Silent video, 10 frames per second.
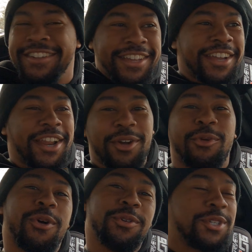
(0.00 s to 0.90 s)
They got a
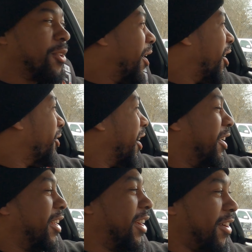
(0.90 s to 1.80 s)
Roadster out
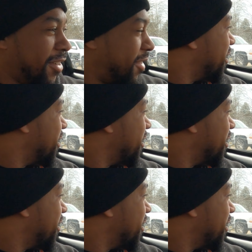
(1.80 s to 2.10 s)
right now.